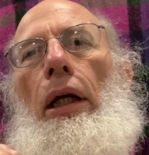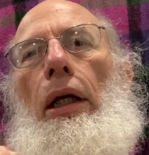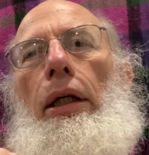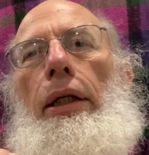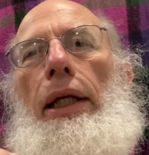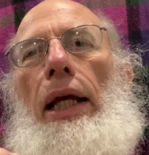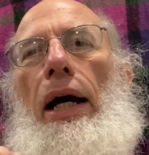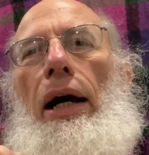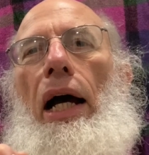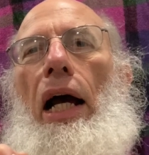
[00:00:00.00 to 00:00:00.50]

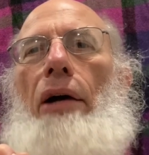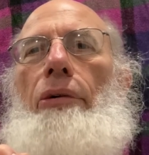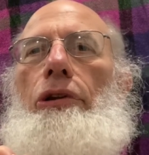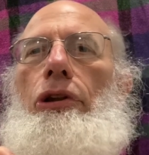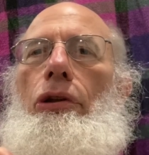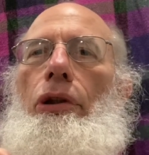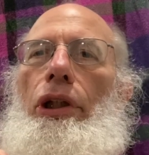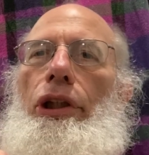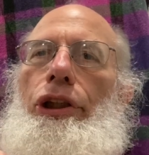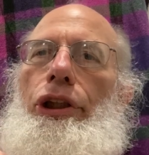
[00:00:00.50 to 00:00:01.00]
Now, I was
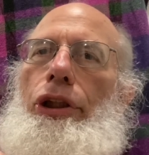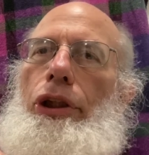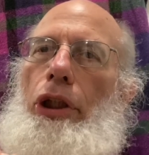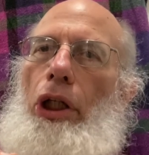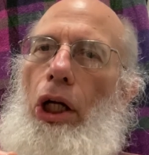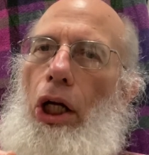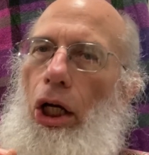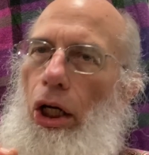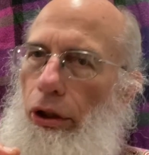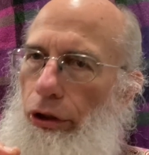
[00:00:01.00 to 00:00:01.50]
going to
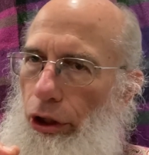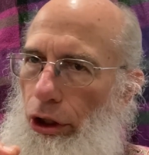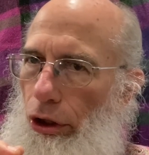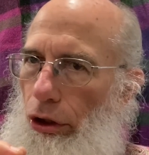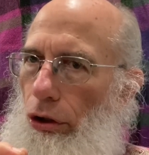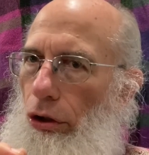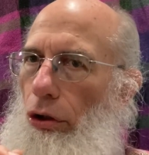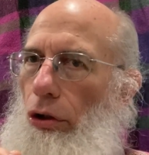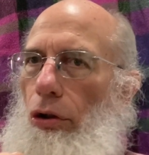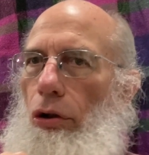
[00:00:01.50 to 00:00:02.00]
show
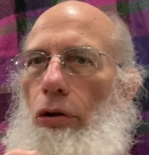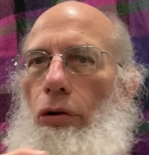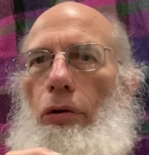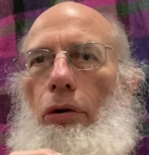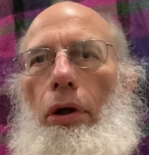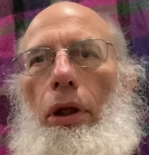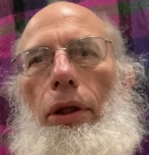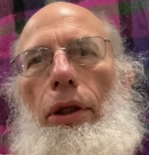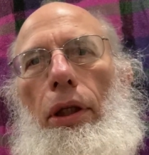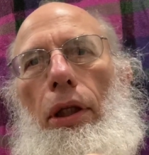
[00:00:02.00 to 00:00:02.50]

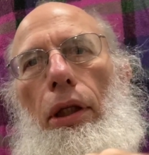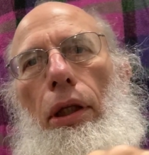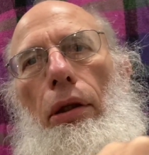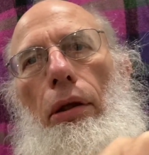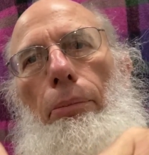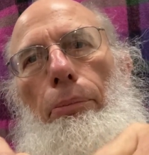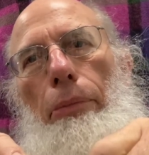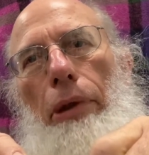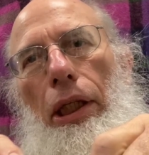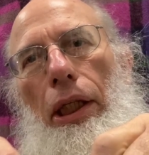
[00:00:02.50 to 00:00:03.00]
you
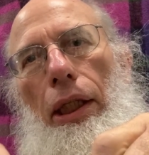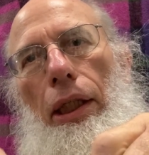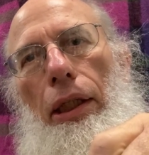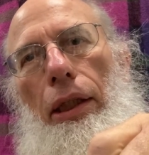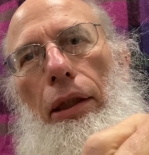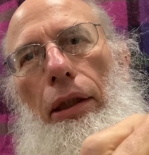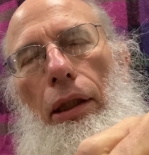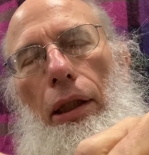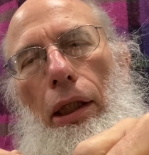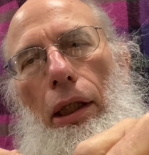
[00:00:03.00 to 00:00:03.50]

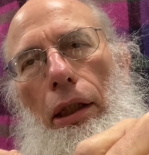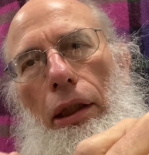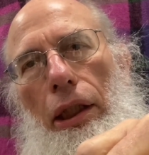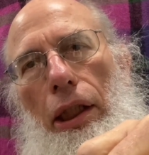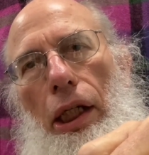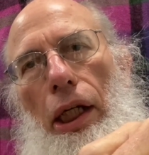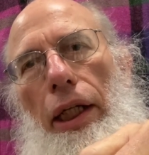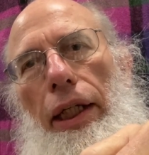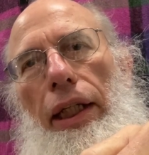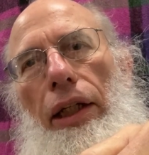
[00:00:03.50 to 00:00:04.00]
me
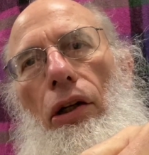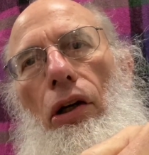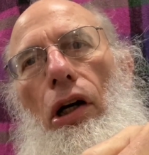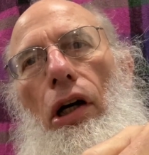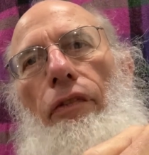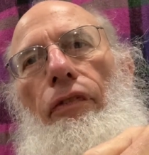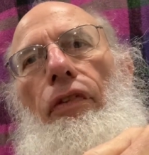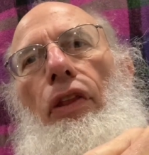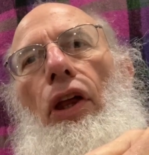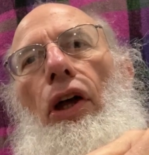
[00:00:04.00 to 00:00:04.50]
cutting
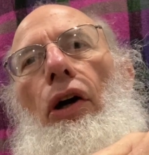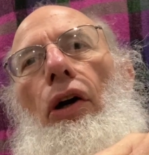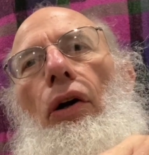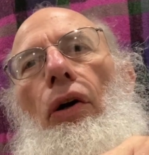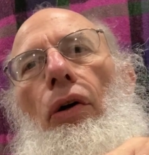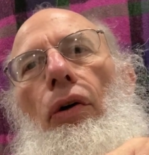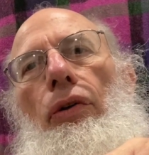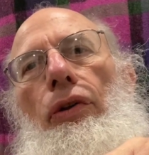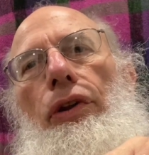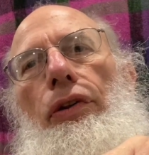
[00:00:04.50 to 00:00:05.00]
off
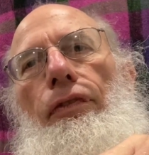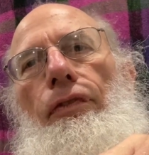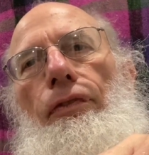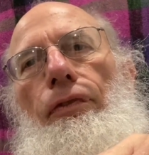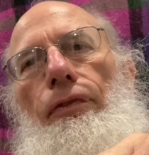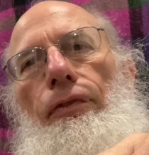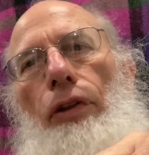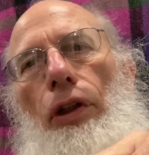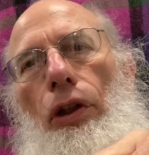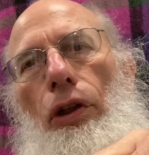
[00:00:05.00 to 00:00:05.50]
those
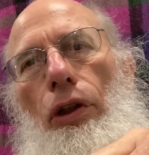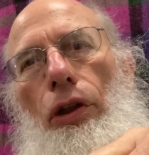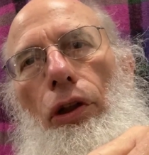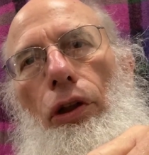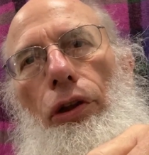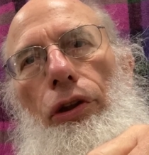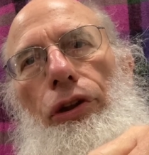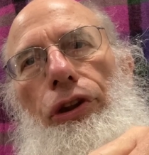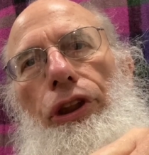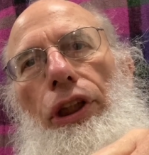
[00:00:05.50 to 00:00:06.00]

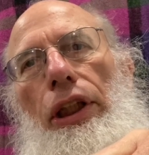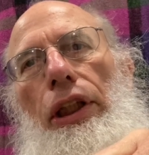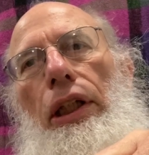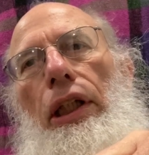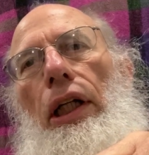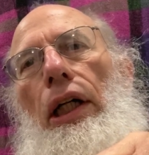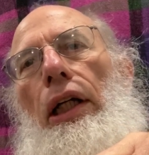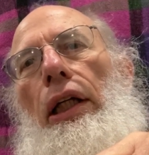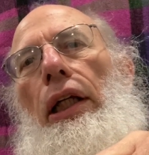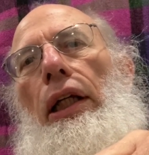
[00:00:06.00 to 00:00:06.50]
ferns and
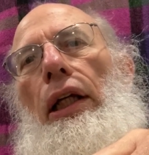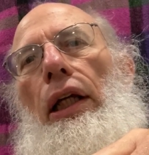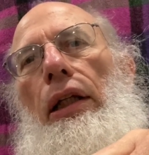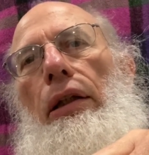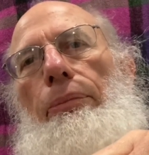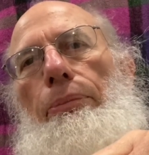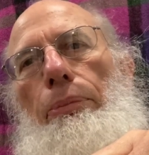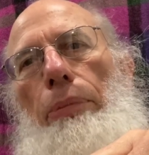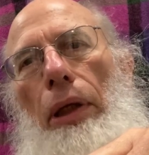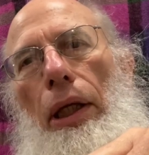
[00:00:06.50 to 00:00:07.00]

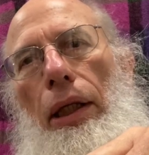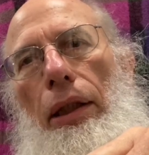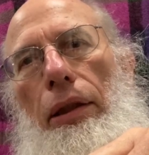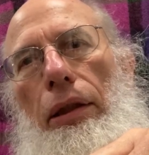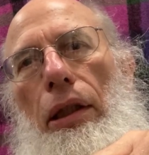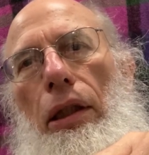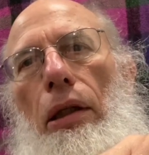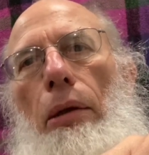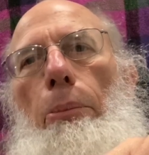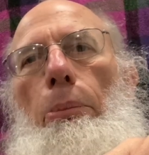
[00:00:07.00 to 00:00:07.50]
cutting and
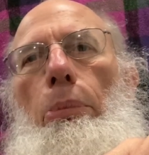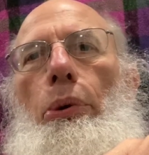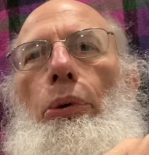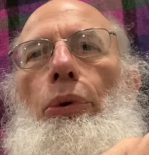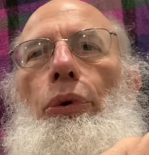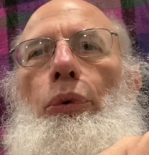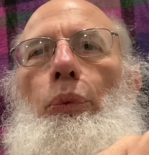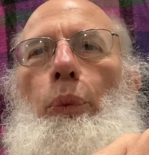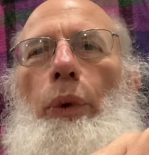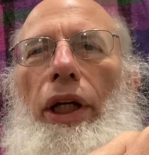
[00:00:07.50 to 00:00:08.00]

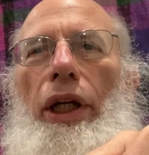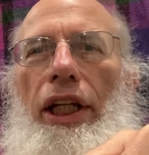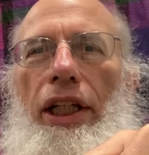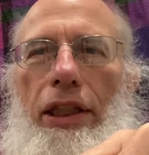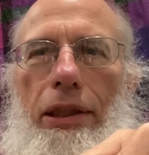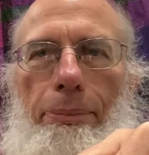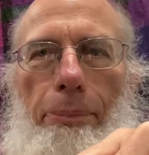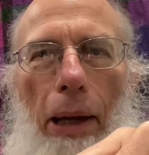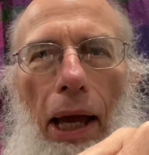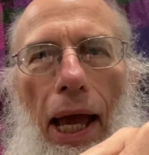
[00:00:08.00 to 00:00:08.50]
pulling
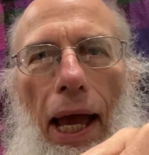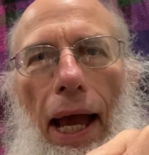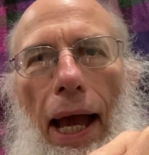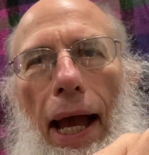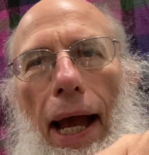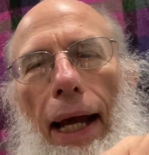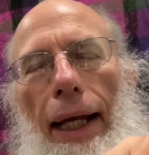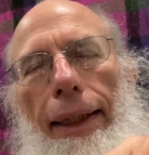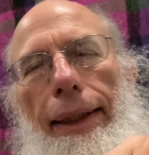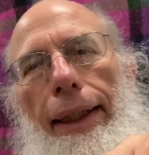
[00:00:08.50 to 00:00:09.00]
weeds
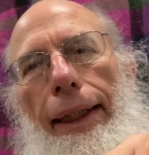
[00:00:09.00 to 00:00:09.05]
back